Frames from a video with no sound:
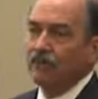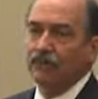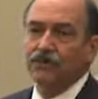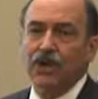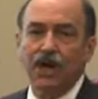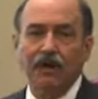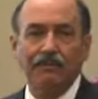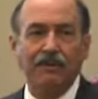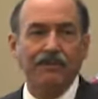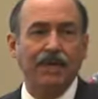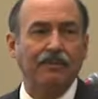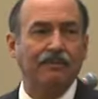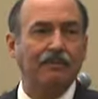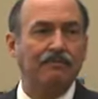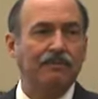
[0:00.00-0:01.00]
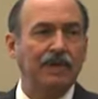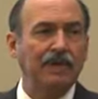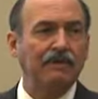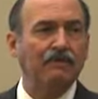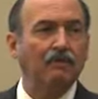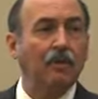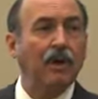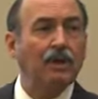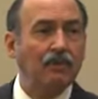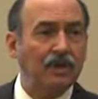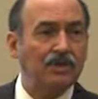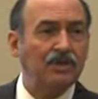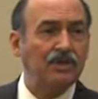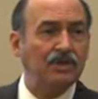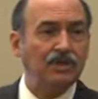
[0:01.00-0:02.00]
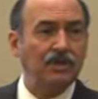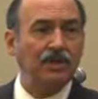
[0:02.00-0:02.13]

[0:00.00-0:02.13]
we'll talk about that. But one of the ways you can do